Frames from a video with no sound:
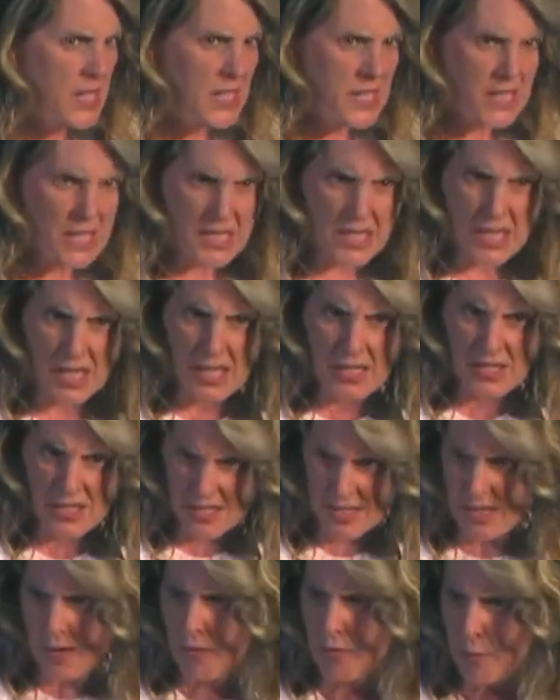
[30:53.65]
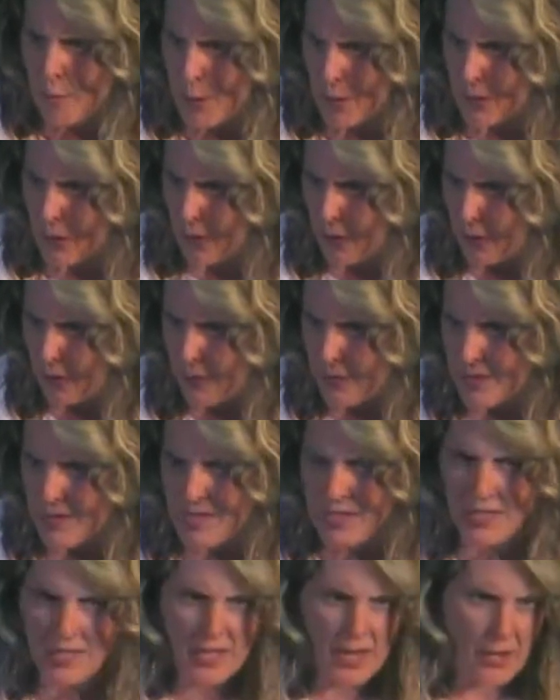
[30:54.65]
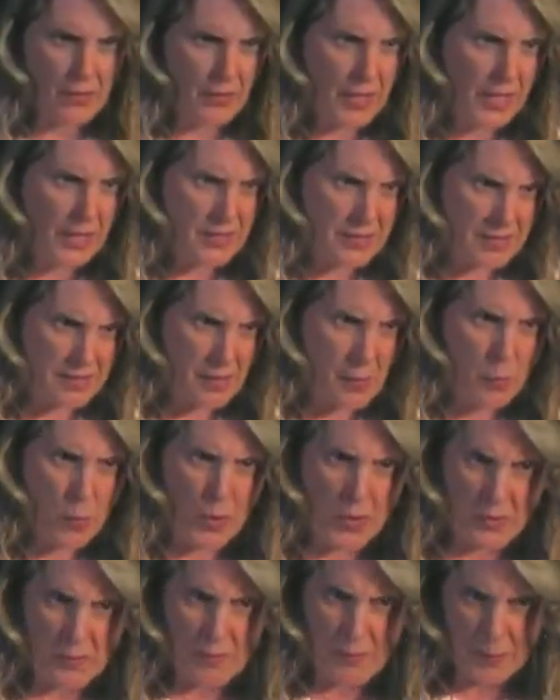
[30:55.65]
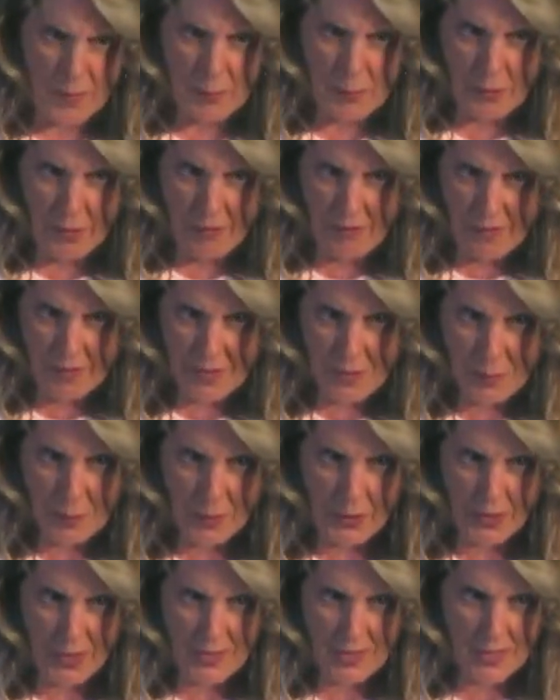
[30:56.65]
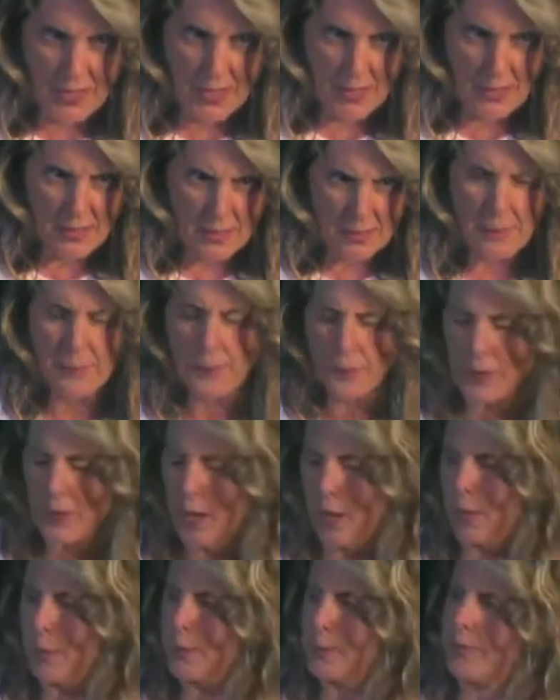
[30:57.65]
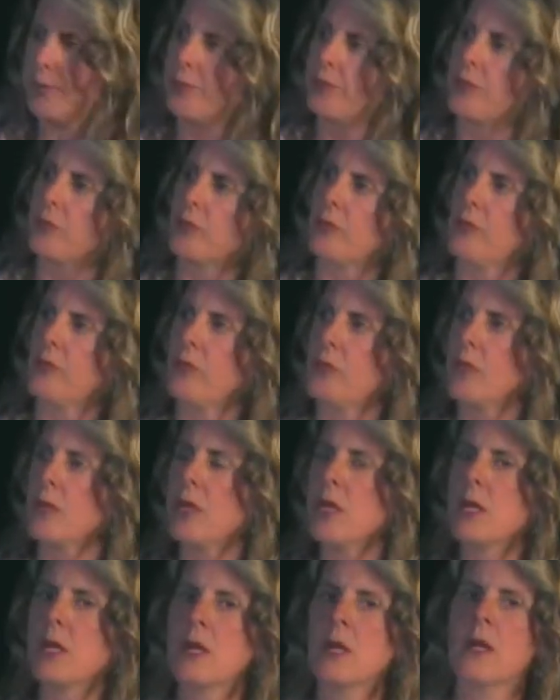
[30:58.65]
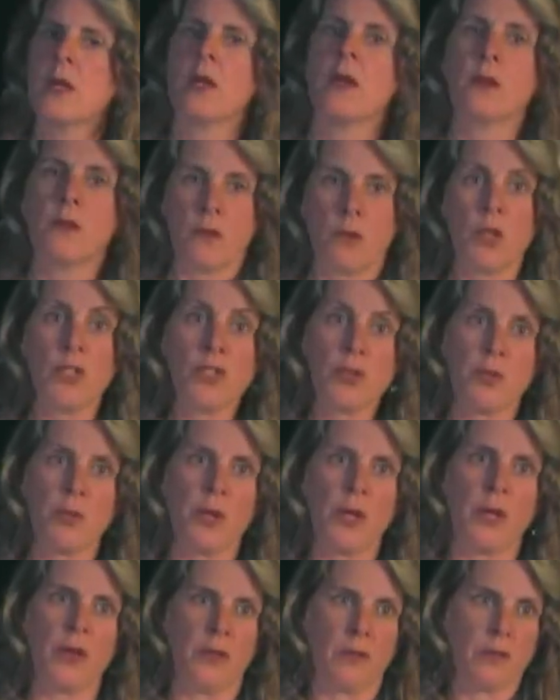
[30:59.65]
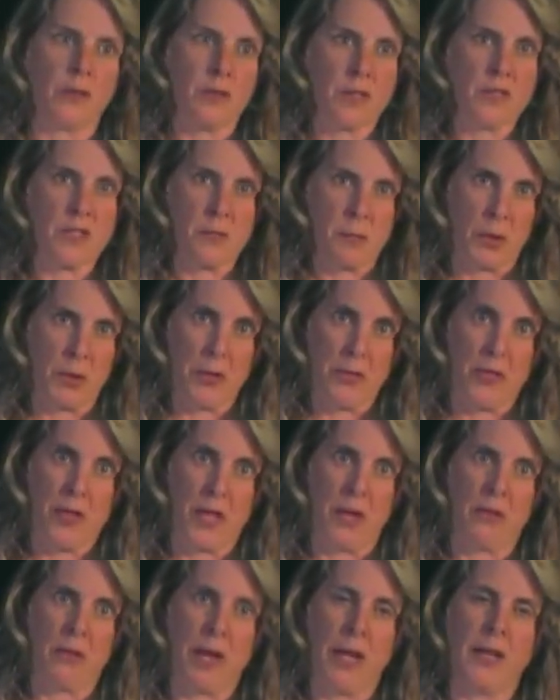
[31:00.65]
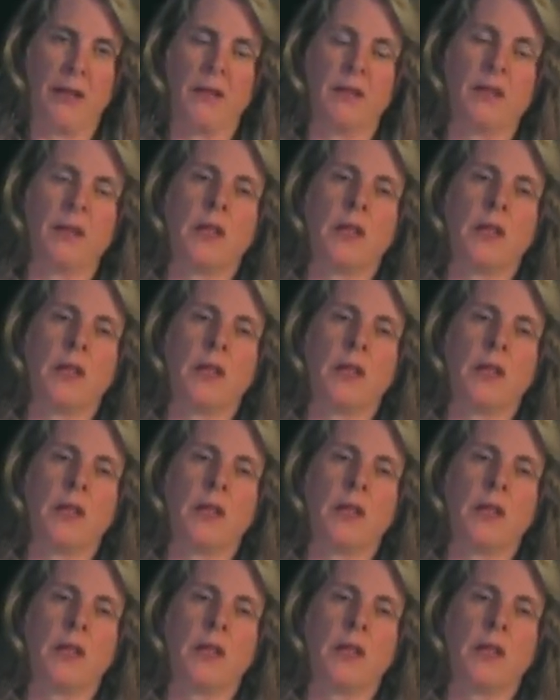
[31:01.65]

Does this sound familiar? Does this sound like people have experienced this? Okay. It's a real thing, right?